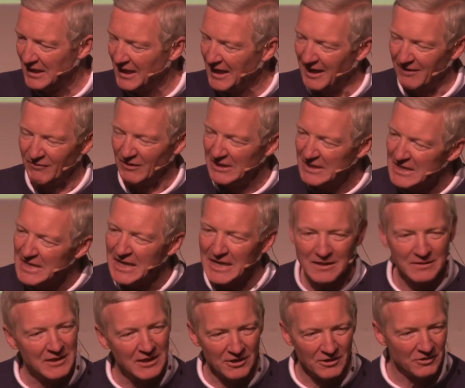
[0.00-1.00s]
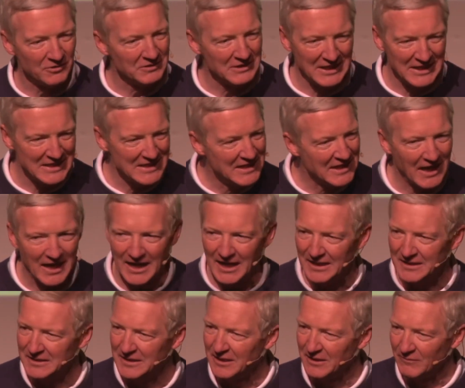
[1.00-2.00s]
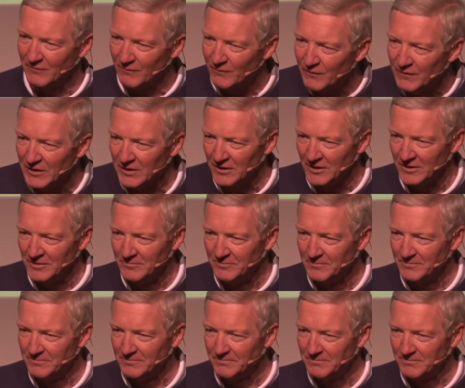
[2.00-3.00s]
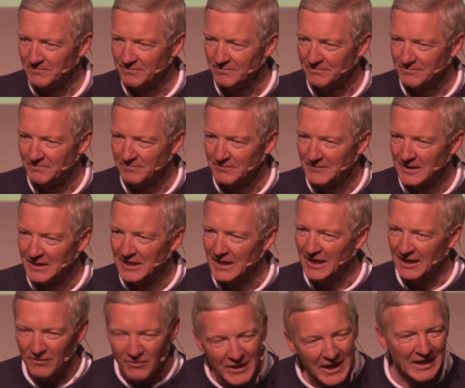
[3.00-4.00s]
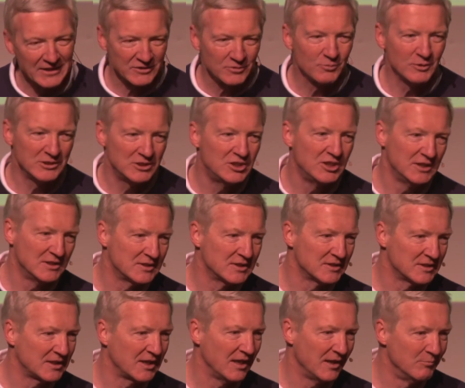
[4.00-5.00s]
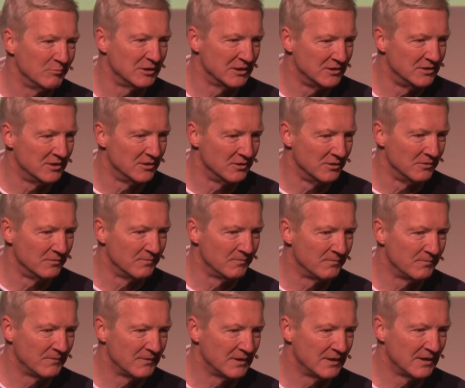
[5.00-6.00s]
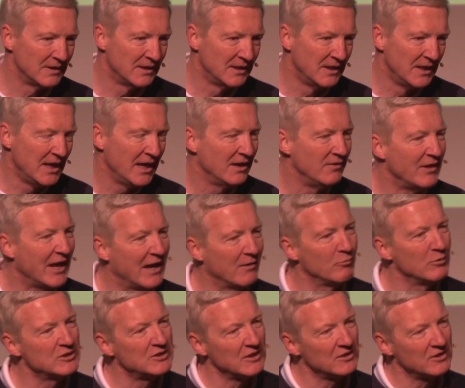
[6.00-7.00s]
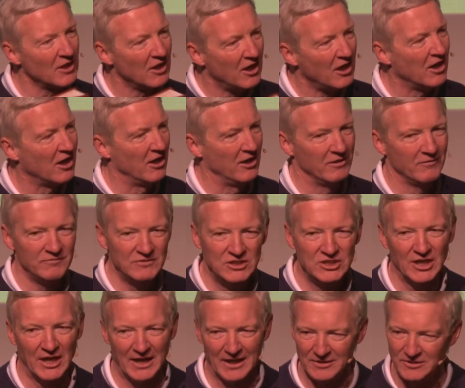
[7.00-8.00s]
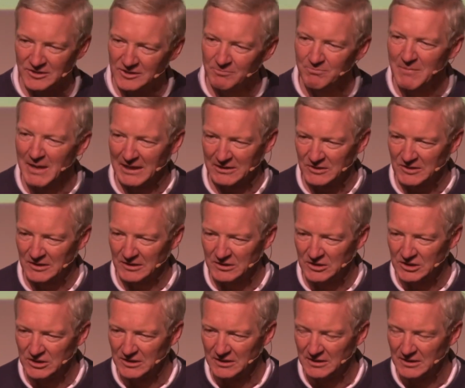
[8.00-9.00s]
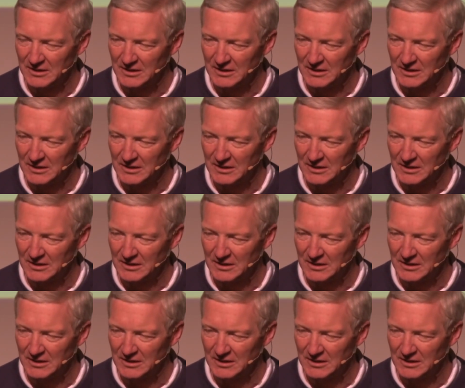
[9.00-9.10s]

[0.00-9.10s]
have a need that only God can fill. And that's what Jesus came to do. And that was at the heart of John's message.